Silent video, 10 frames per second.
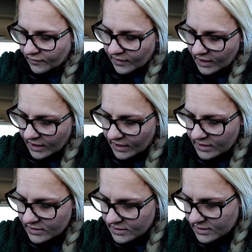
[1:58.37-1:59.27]

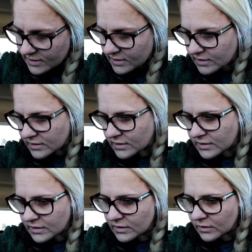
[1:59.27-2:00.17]
these
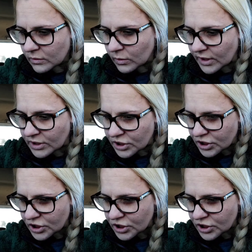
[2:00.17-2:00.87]
which